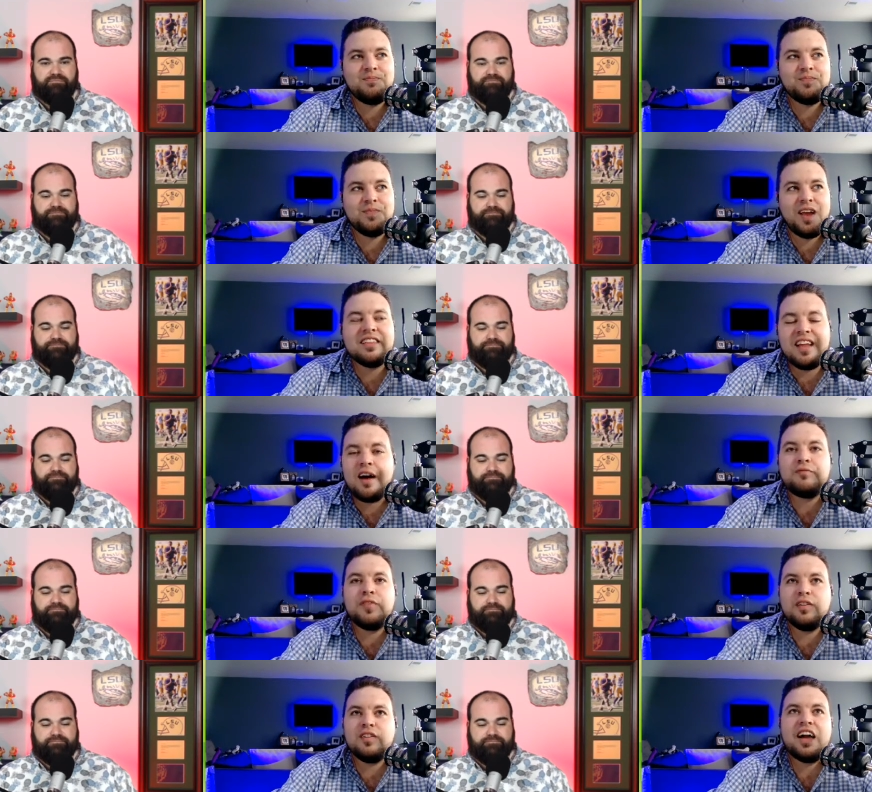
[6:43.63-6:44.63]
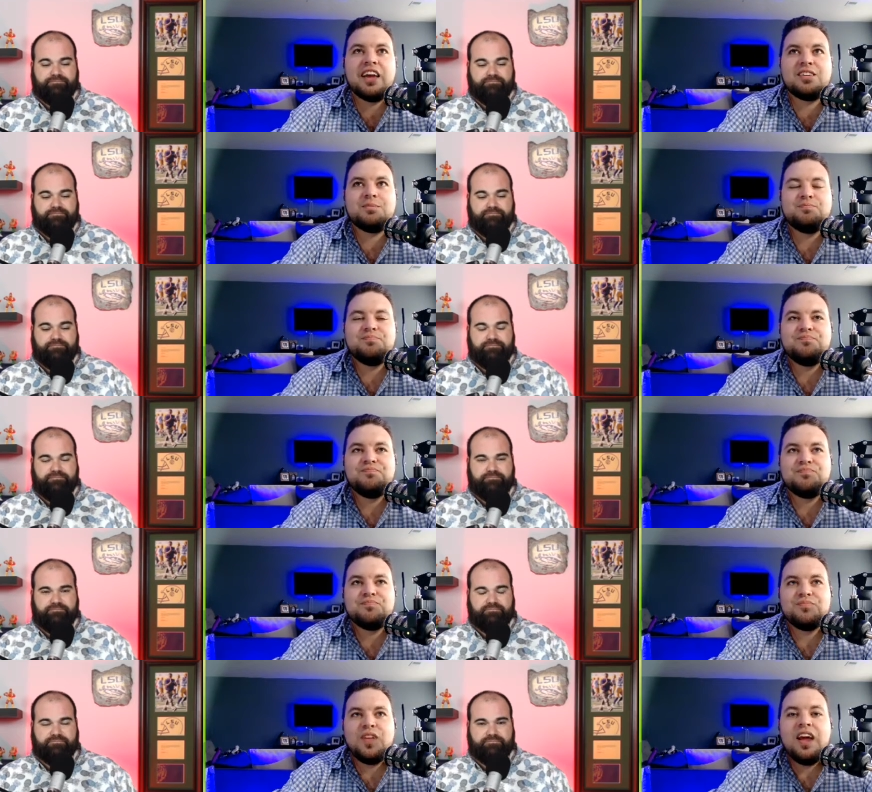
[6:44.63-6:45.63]
Speaker 1: I feel like
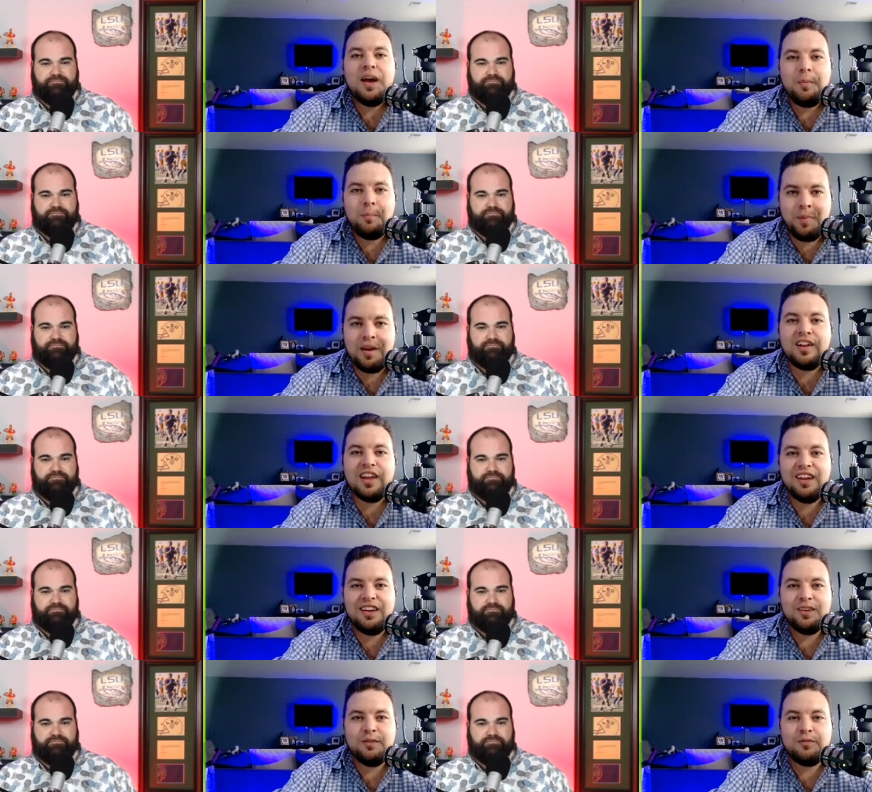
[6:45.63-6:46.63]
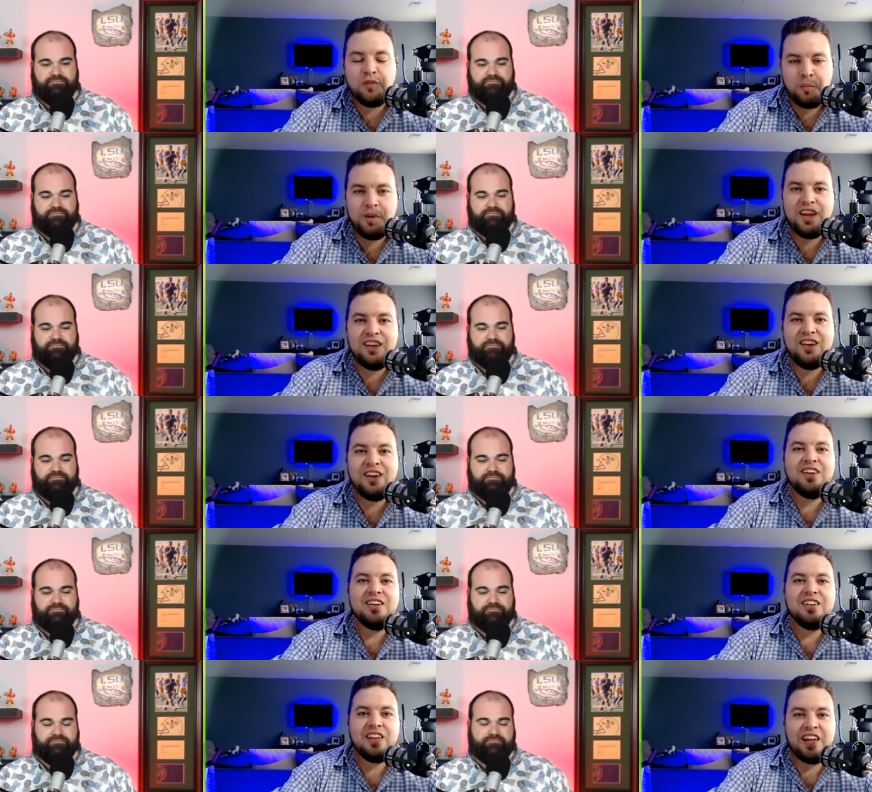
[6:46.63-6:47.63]
mentally for me,
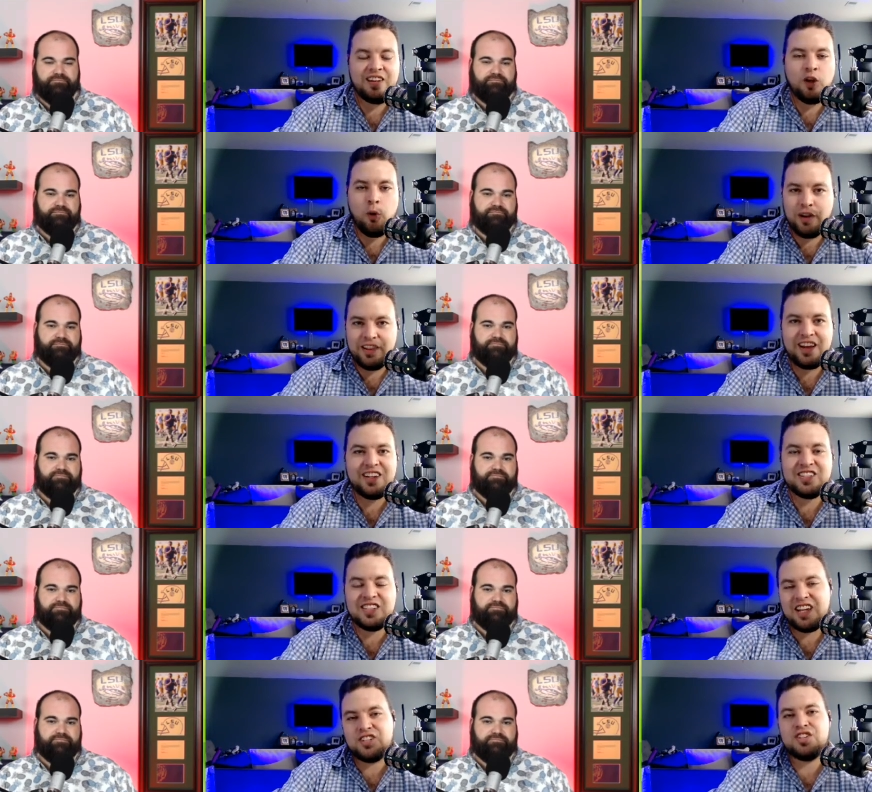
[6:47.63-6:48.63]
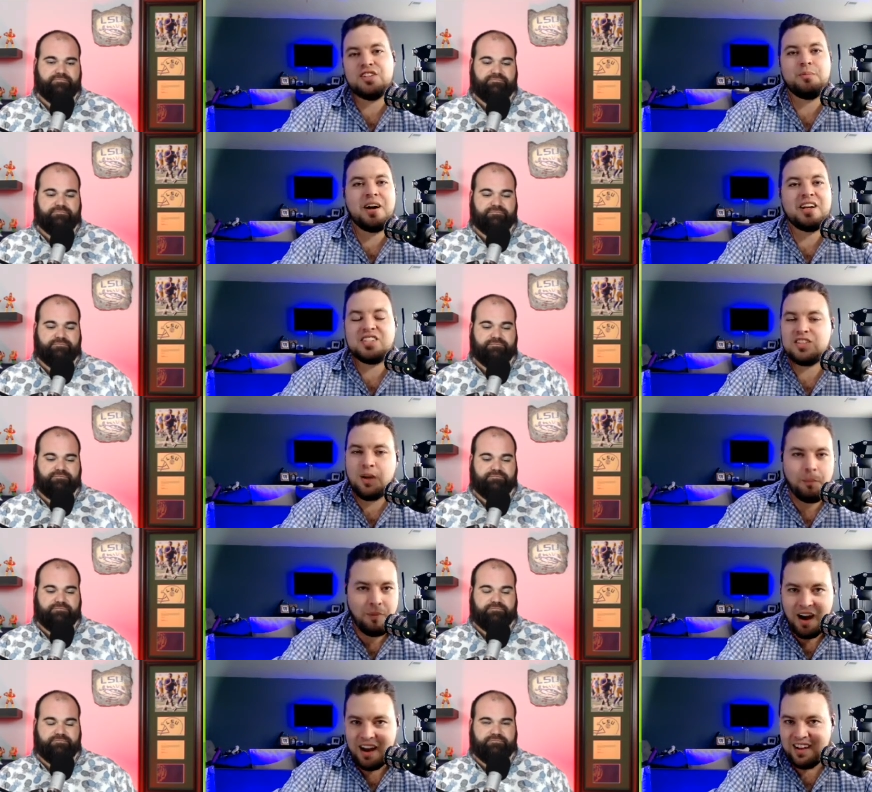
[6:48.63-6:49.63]
like knowing that it's sanctioned by
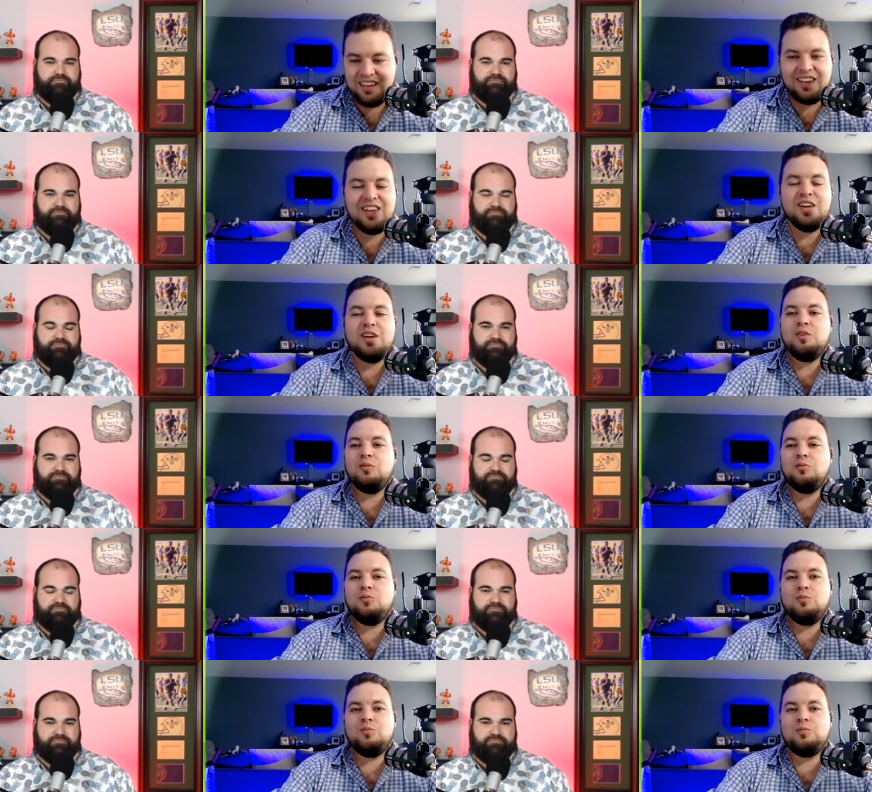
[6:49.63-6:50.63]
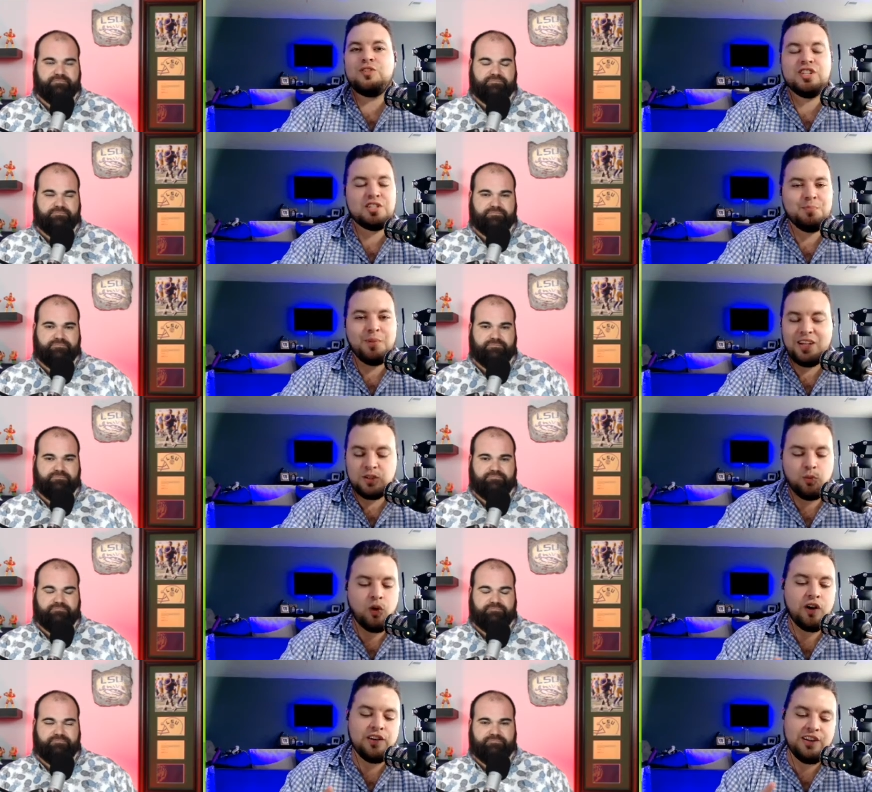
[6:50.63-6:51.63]
somebody just means
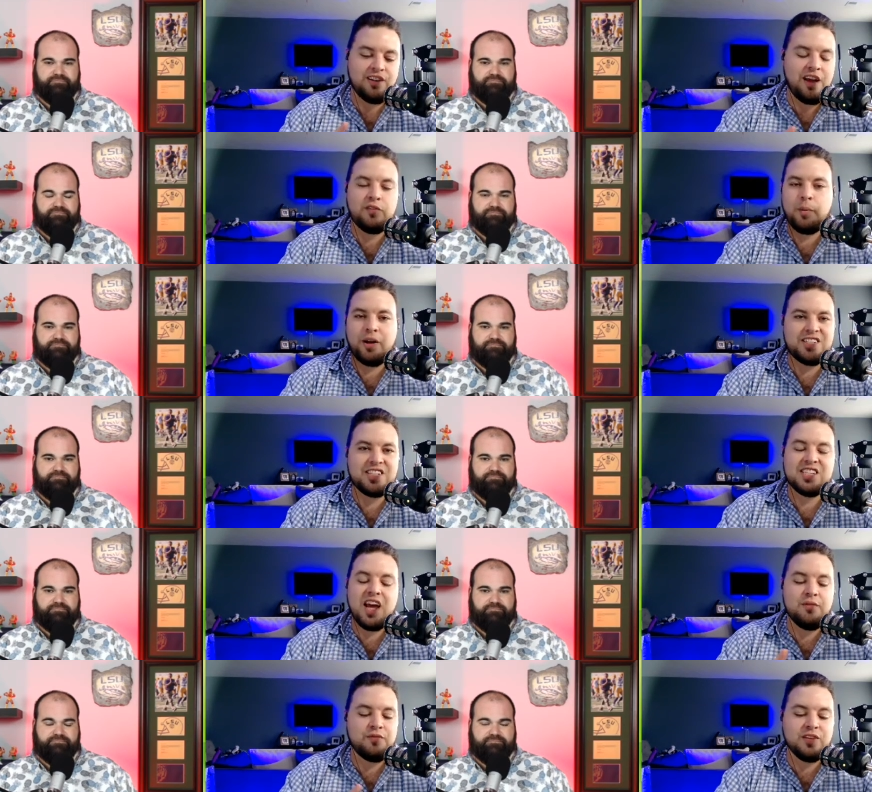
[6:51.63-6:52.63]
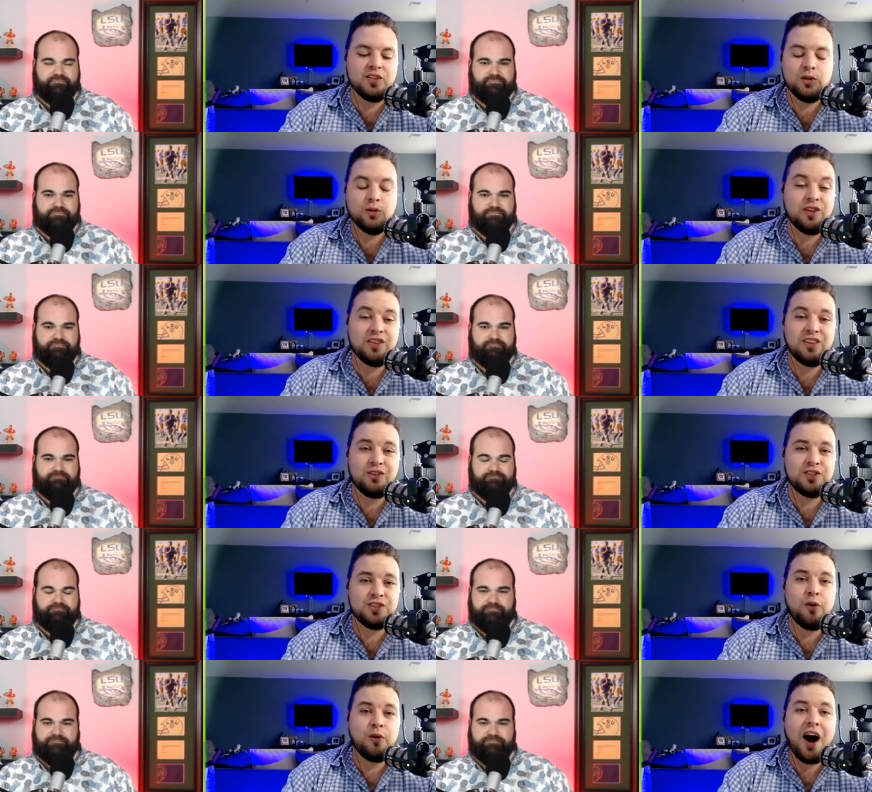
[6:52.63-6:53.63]
one, that everybody's safe, and two, that there's
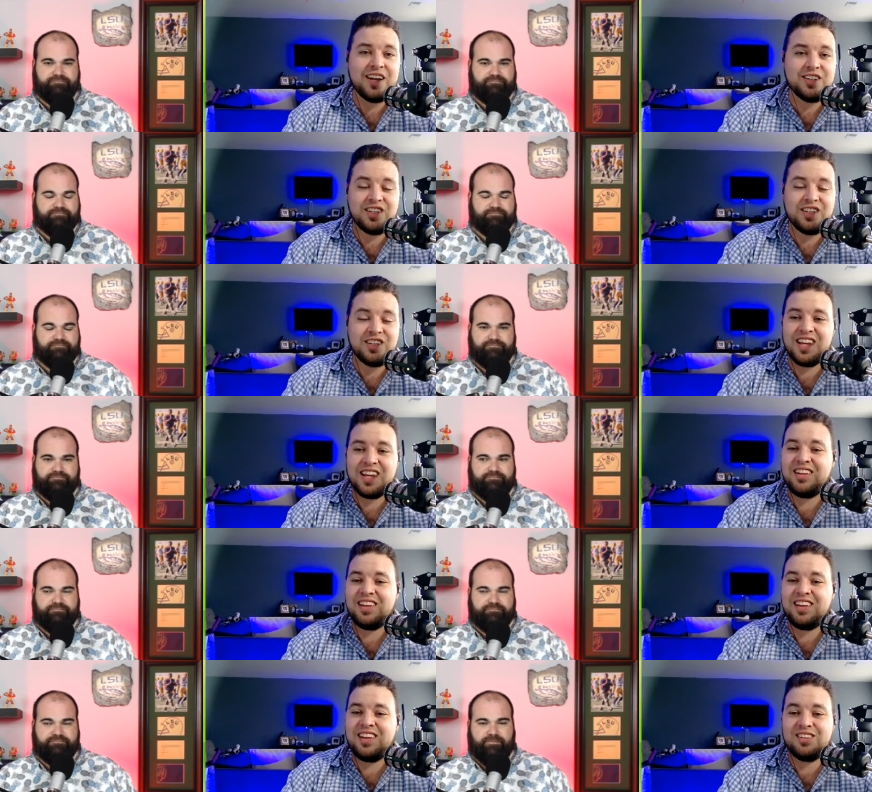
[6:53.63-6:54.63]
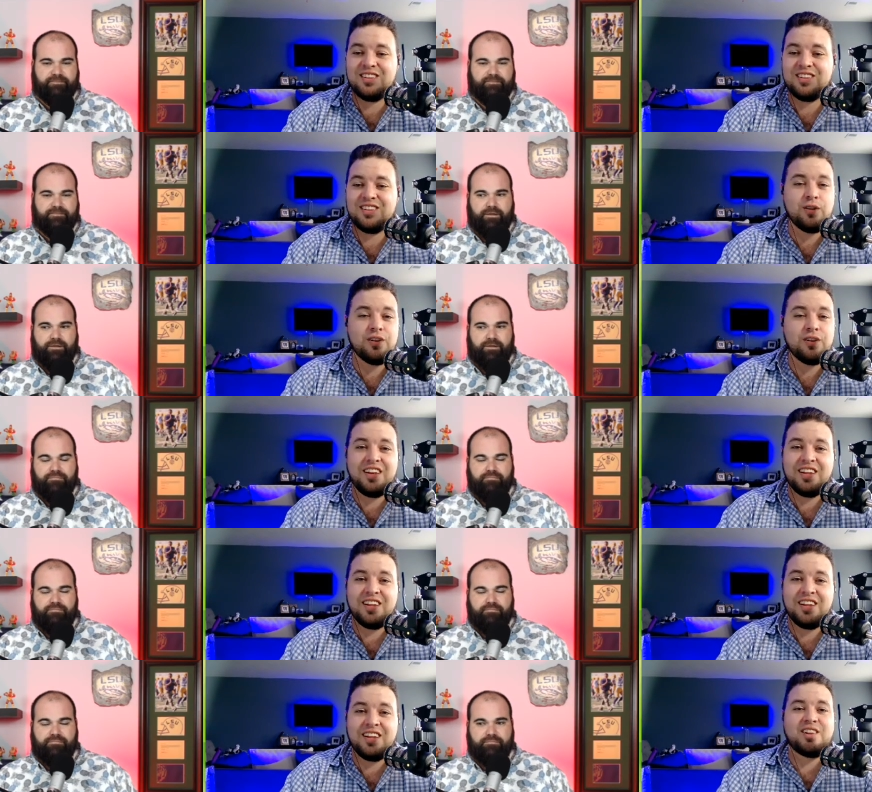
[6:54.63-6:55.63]
no hijinks. And yet you're
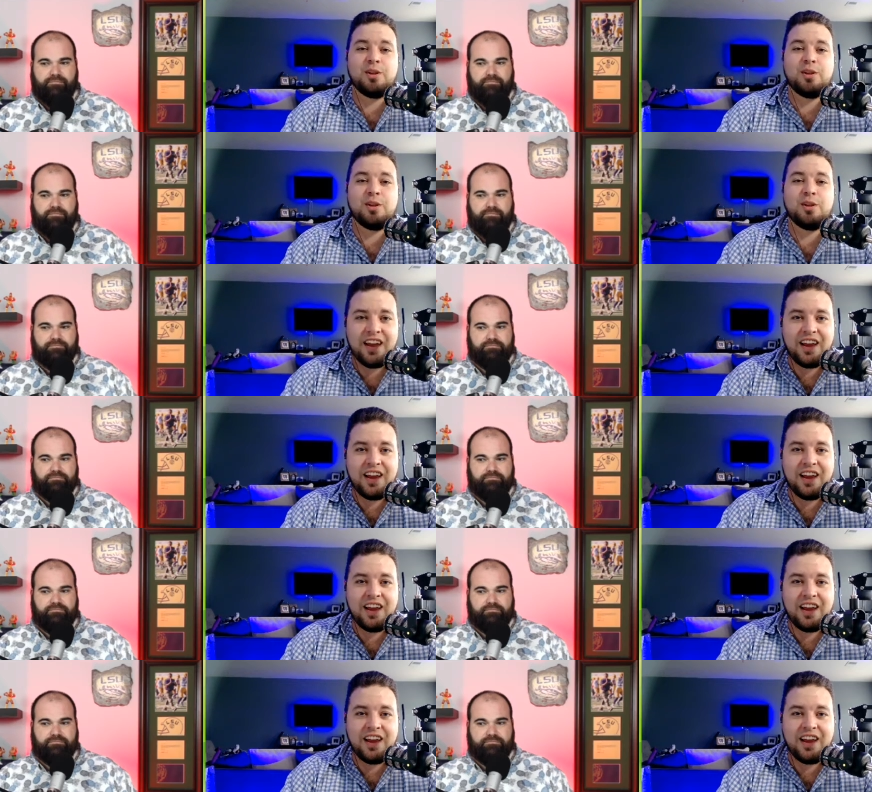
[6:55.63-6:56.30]
exactly right.